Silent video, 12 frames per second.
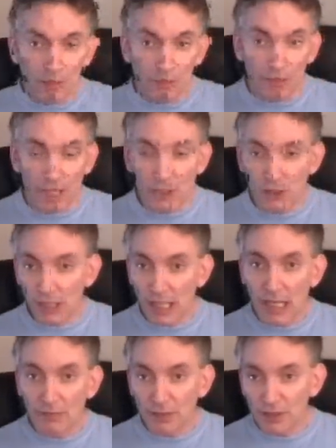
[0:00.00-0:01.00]

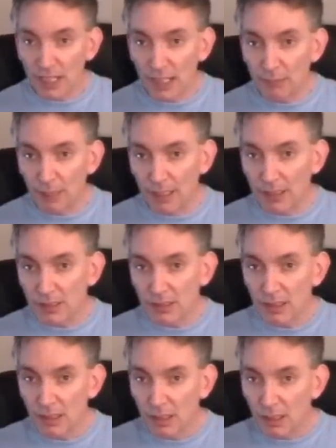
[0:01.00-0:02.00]
Eventually, after 10
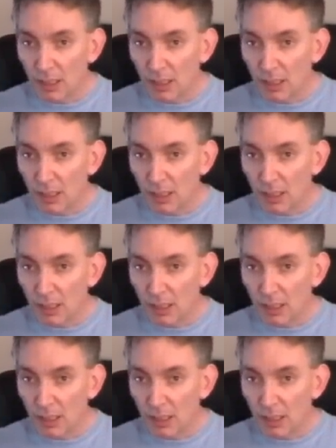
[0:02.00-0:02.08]
minutes,